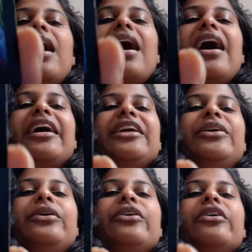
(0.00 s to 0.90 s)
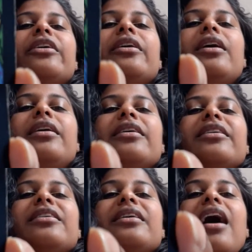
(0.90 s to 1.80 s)
Are you
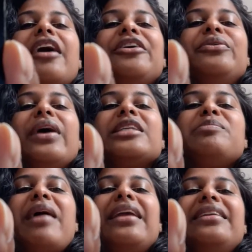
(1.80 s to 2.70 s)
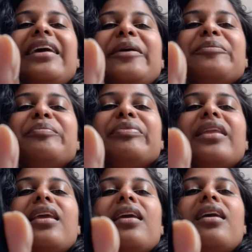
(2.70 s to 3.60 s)
expanding?
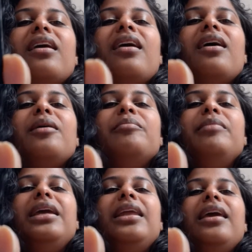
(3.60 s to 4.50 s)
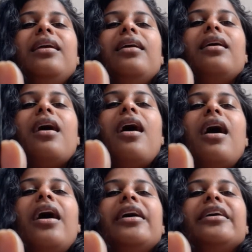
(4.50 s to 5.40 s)
Meaning,
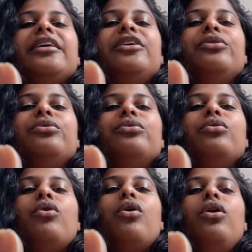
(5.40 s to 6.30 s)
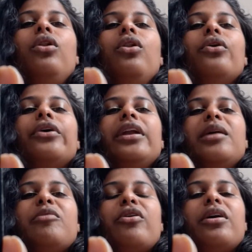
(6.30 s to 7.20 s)
are you
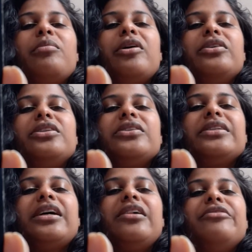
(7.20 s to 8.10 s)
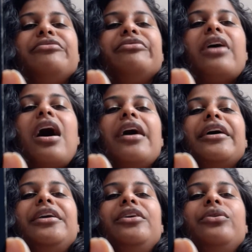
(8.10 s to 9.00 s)
learning more about yourself? Are
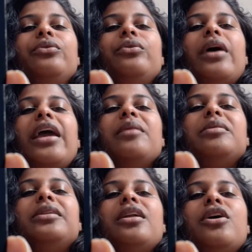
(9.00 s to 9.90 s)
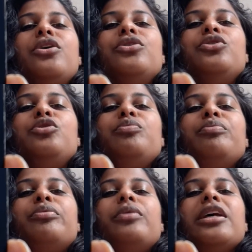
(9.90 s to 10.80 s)
you able to
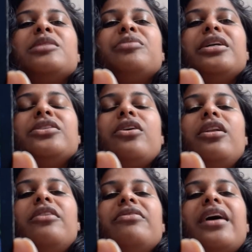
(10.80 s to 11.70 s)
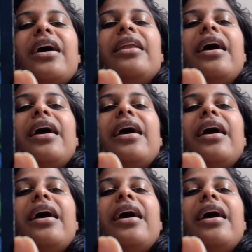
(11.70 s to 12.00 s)
express all of that